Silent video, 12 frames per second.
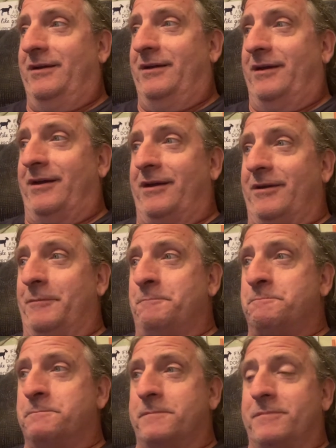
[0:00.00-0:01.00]
um,
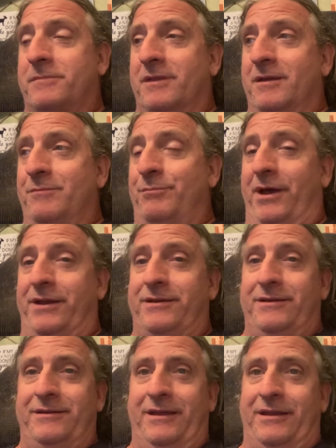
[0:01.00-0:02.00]
but
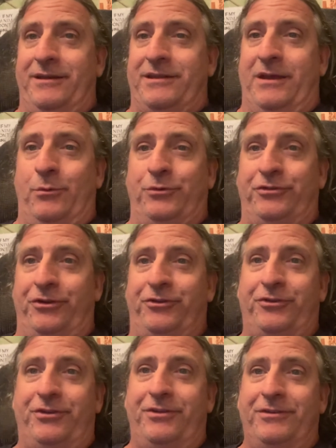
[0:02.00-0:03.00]
it, it was
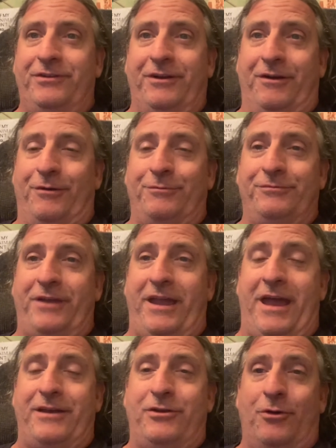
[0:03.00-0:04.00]
just, you know, they
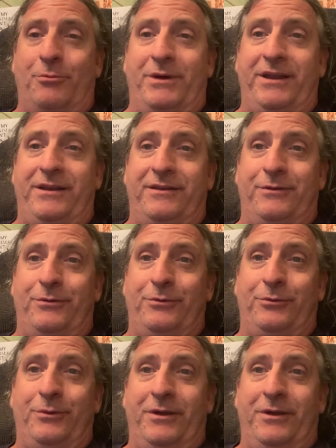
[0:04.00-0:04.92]
had nobody to